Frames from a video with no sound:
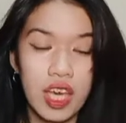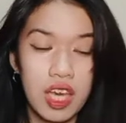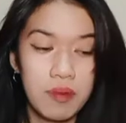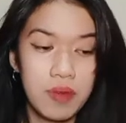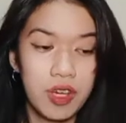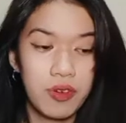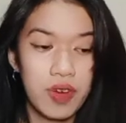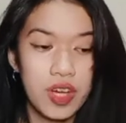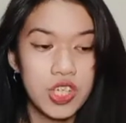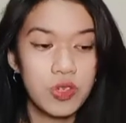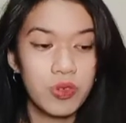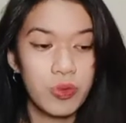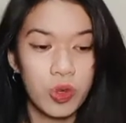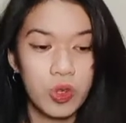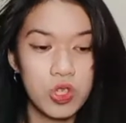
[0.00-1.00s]

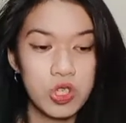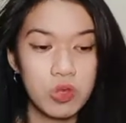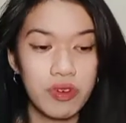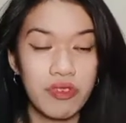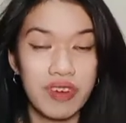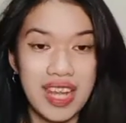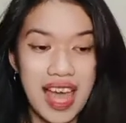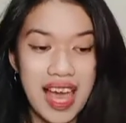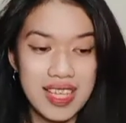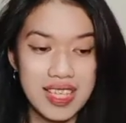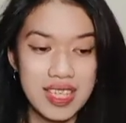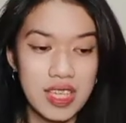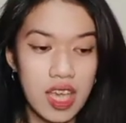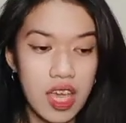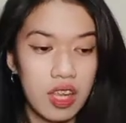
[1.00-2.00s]
immigration rules were
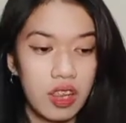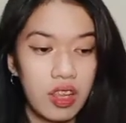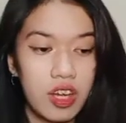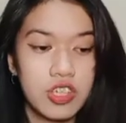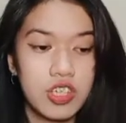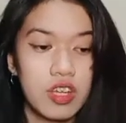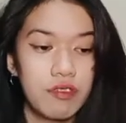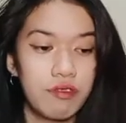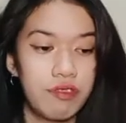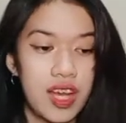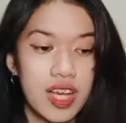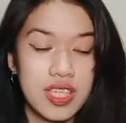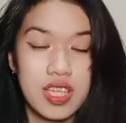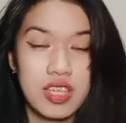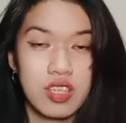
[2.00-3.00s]
relaxed and large
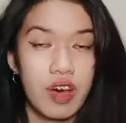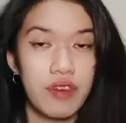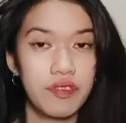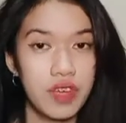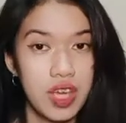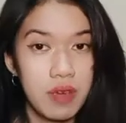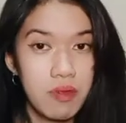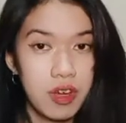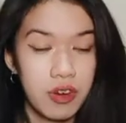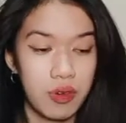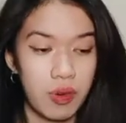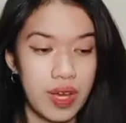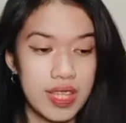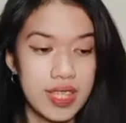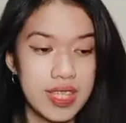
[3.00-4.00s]
influxes of
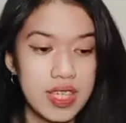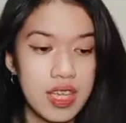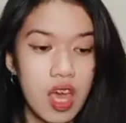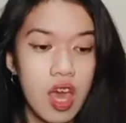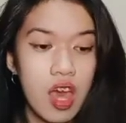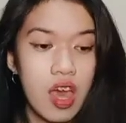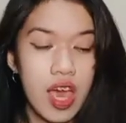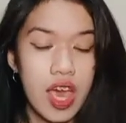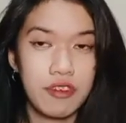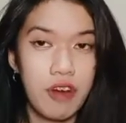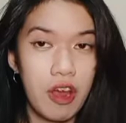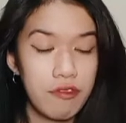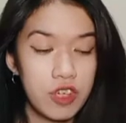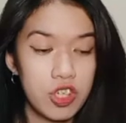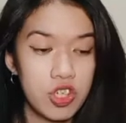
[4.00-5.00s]
immigrants and
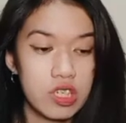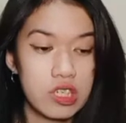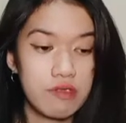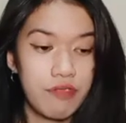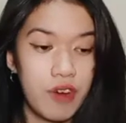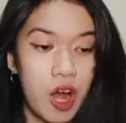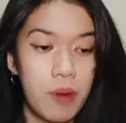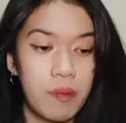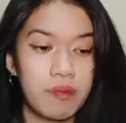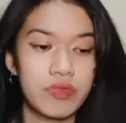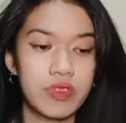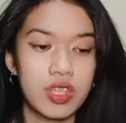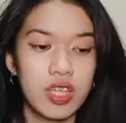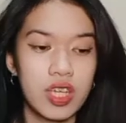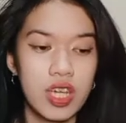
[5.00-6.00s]
refugees from
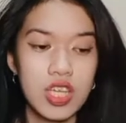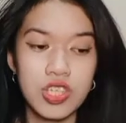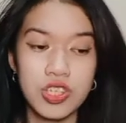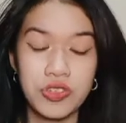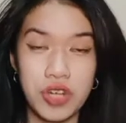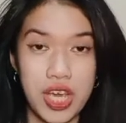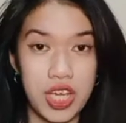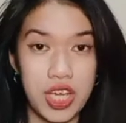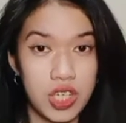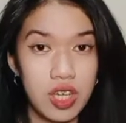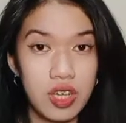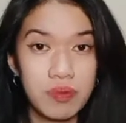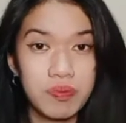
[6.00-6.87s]
Eastern Asia,